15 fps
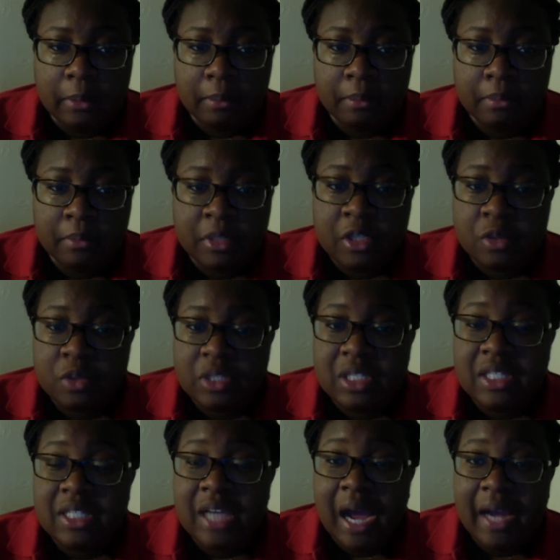This was
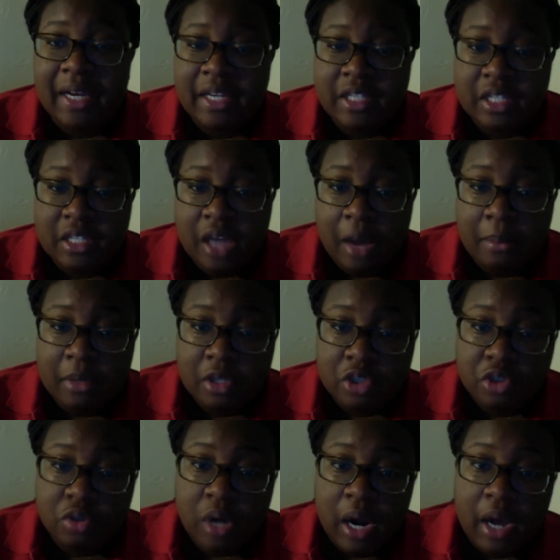designed as a dominance
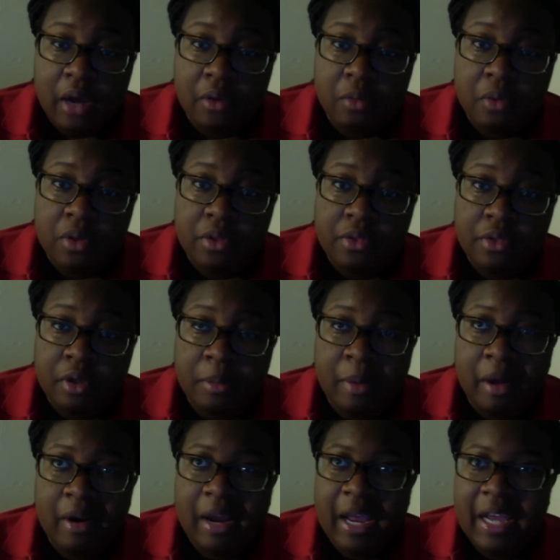trial with
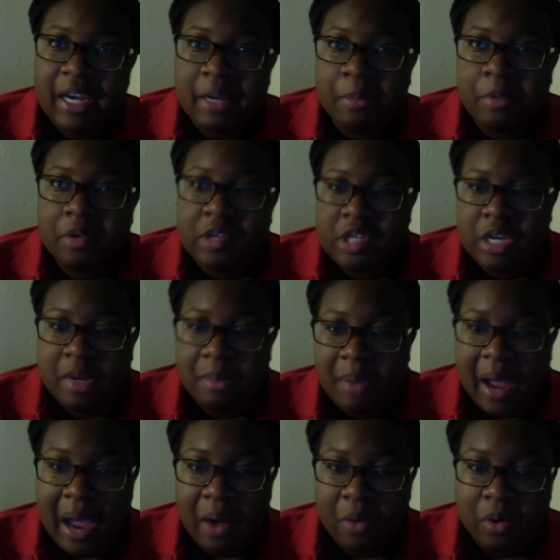about an 80%
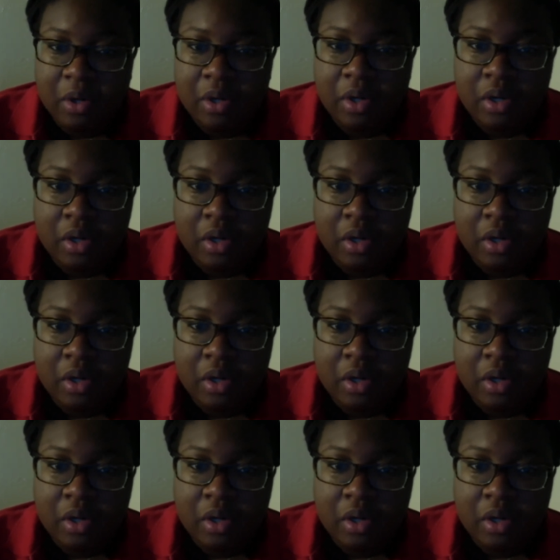power